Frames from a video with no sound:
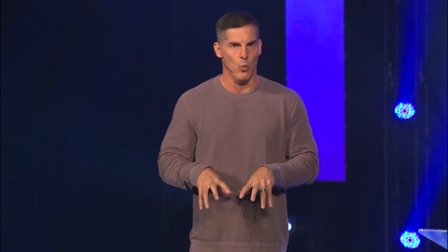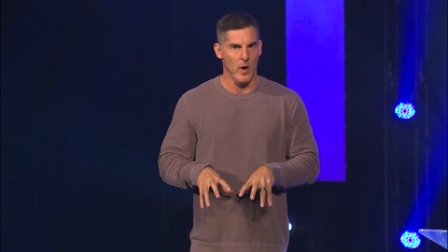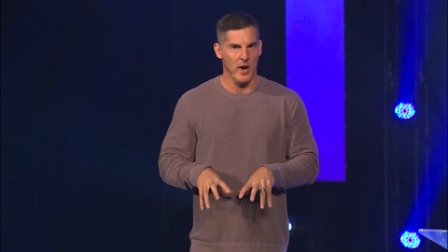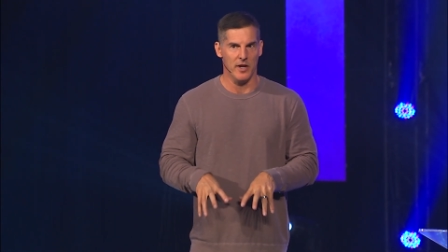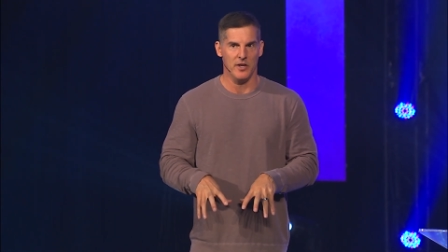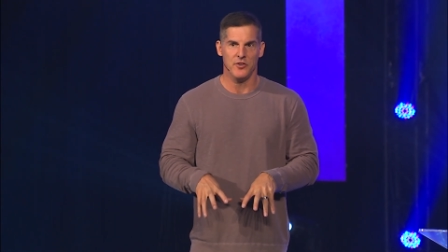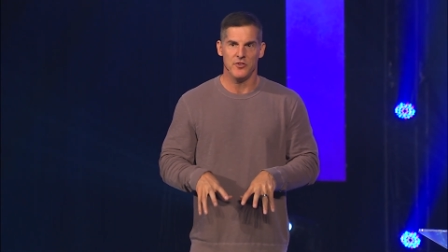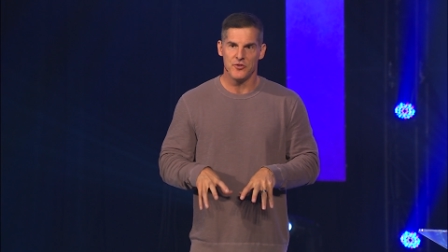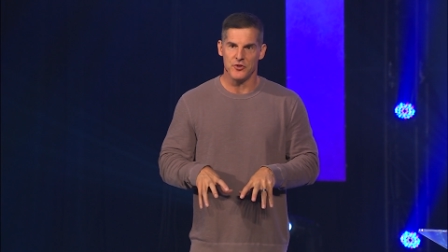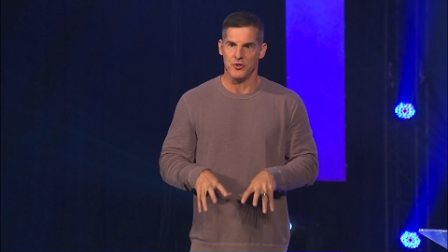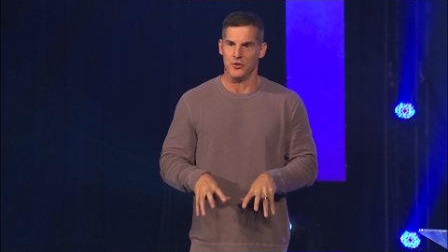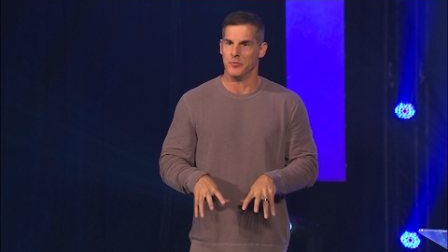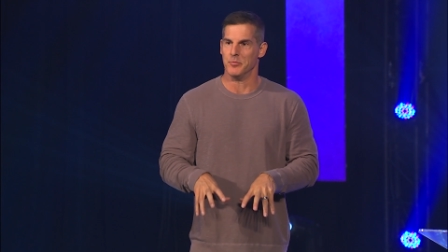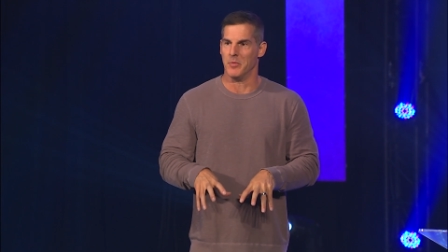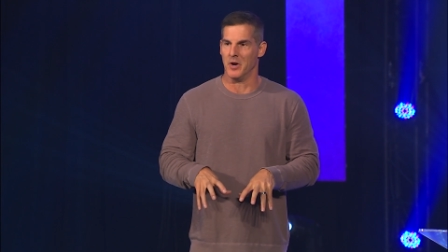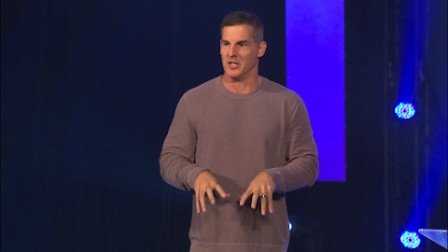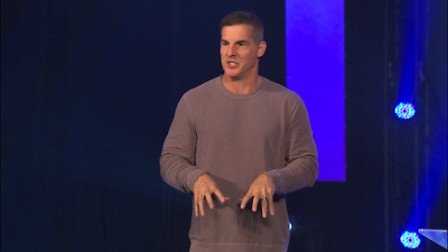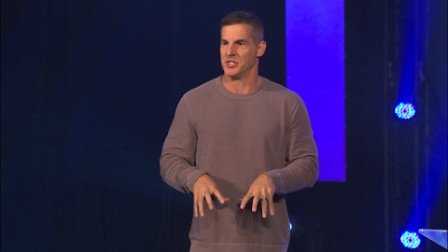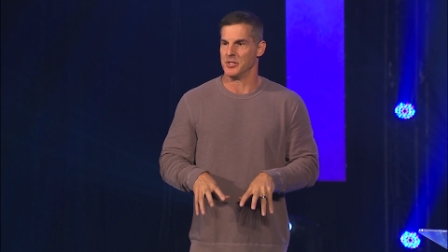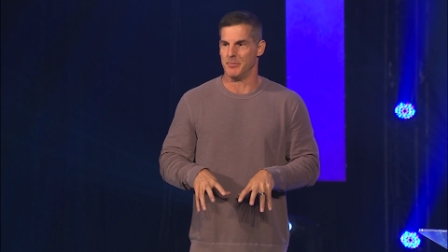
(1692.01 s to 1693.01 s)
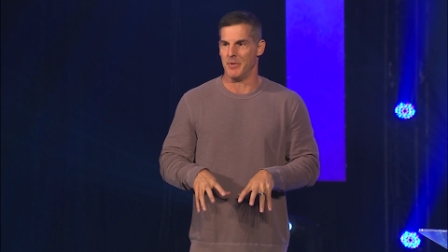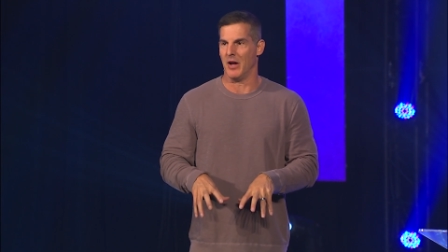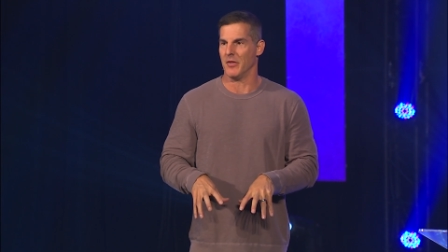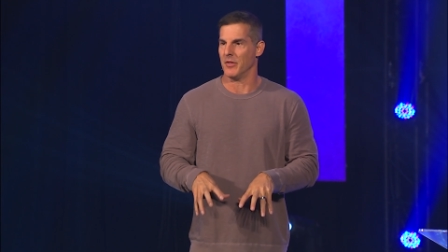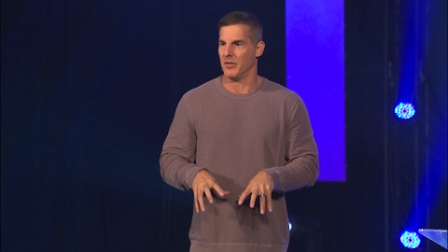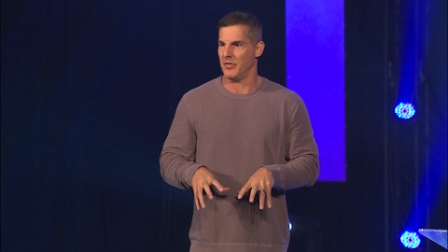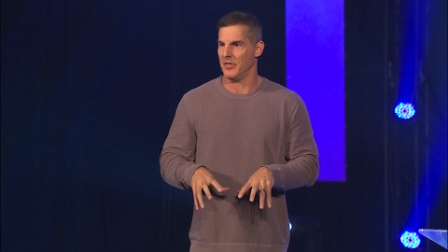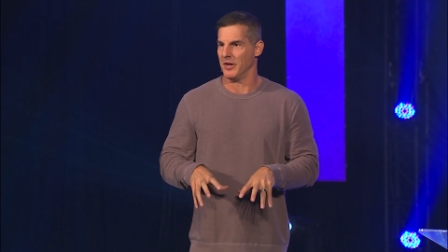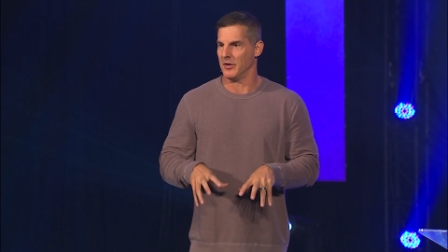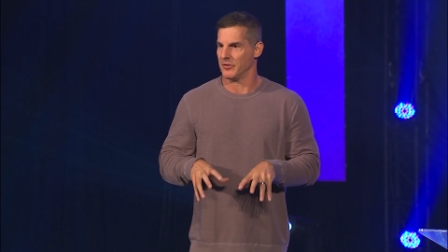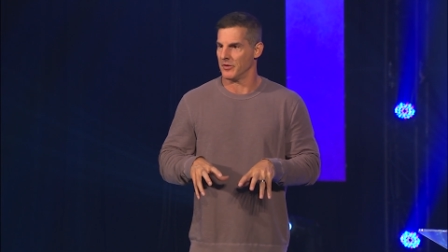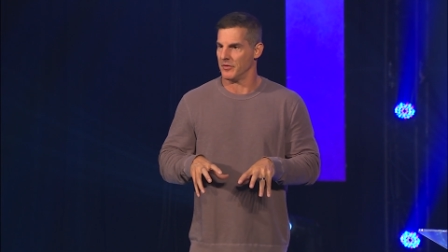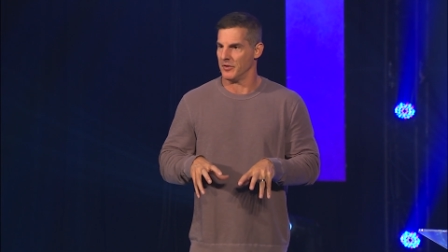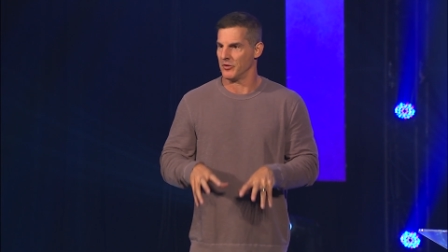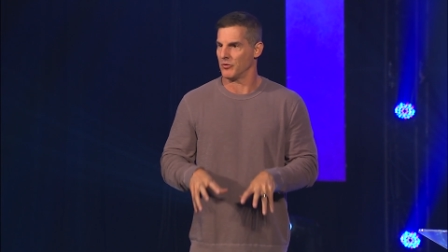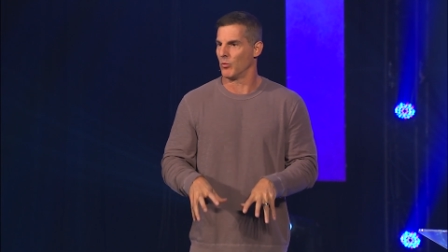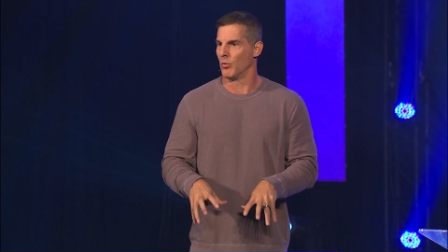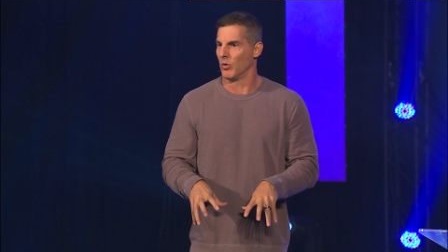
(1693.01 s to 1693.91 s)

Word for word: way too much about the things of this